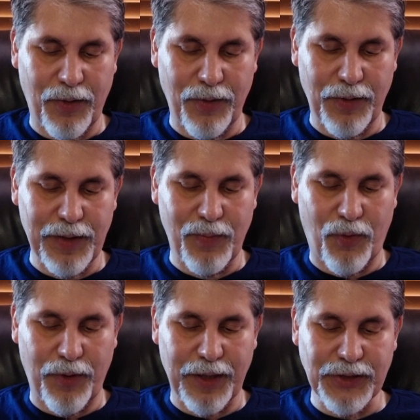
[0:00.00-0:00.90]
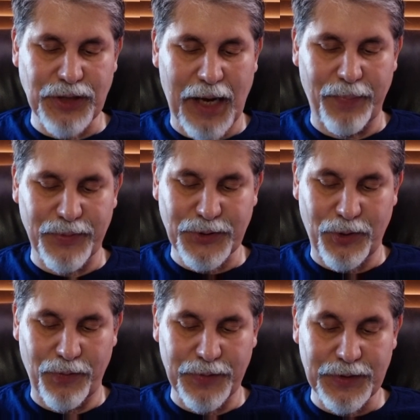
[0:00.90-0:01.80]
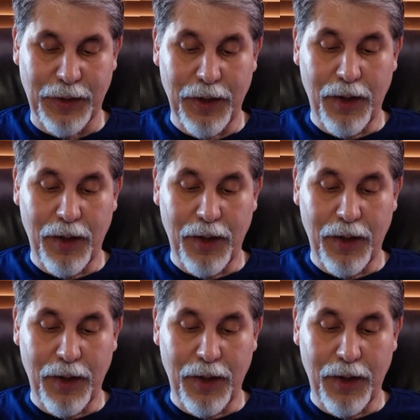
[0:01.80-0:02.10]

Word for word: early morning chapel service